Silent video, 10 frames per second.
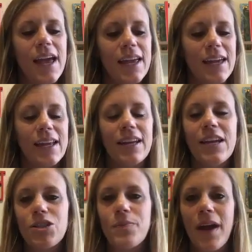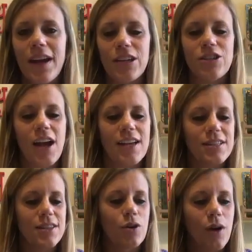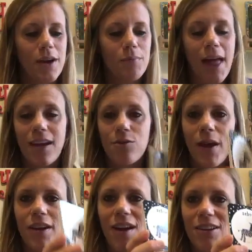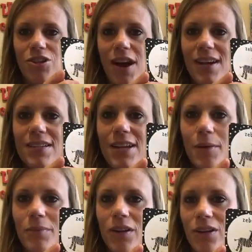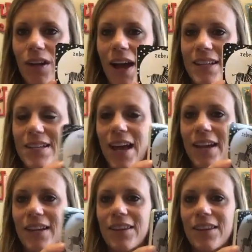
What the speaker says: and each page has the great black and white contrast to help their little eyesight,